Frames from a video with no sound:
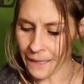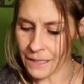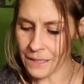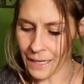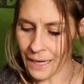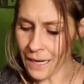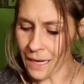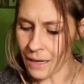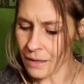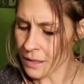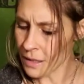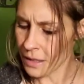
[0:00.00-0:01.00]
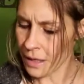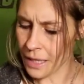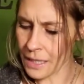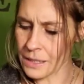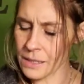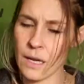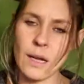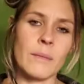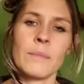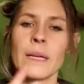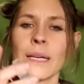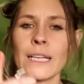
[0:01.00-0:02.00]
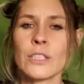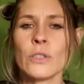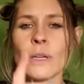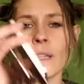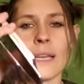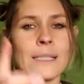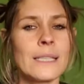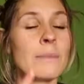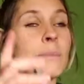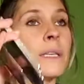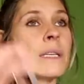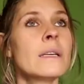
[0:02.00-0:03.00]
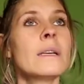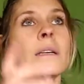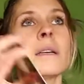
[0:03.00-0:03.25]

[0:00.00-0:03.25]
Yeah. And I say be